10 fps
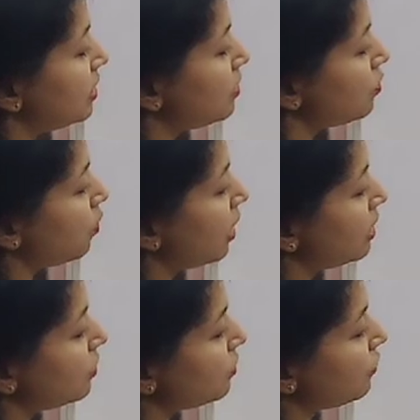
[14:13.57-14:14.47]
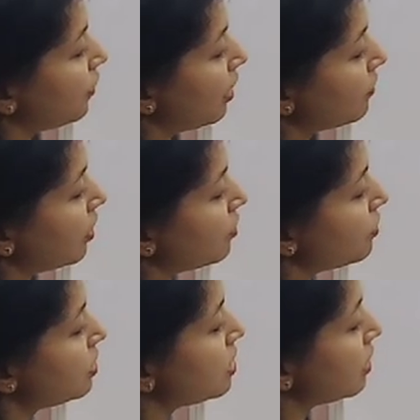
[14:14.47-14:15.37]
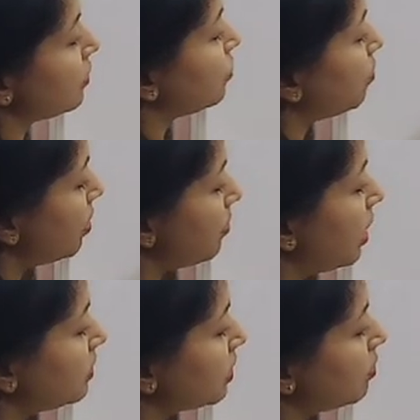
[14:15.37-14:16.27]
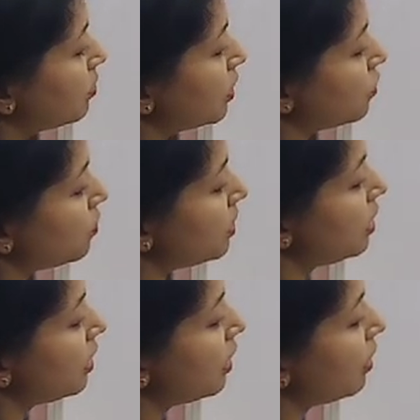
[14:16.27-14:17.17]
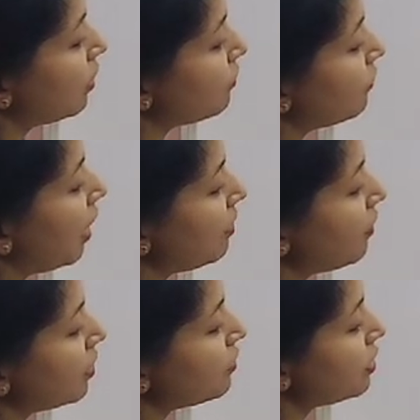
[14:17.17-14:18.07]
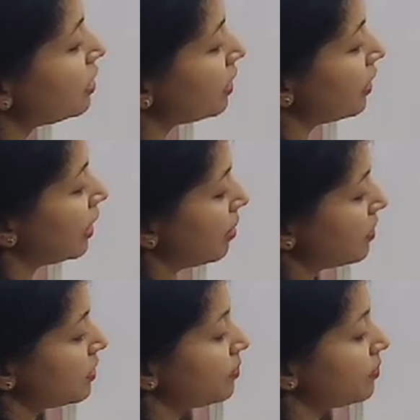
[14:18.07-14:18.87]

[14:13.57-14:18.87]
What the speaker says: is 1 into 500. So, my mass comes out to be 500 grams.